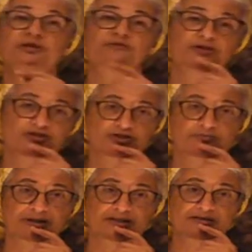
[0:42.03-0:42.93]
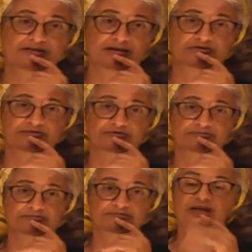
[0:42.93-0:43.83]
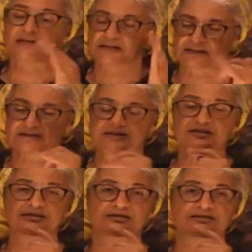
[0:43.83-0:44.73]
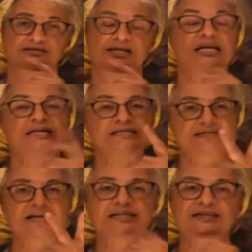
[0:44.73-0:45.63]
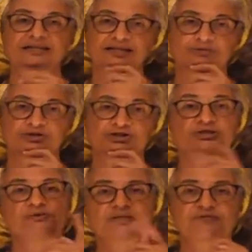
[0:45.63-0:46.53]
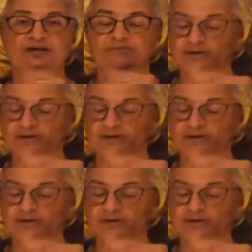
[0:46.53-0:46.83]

function by itself? Yes, it is. Second thing I'm going to do is find my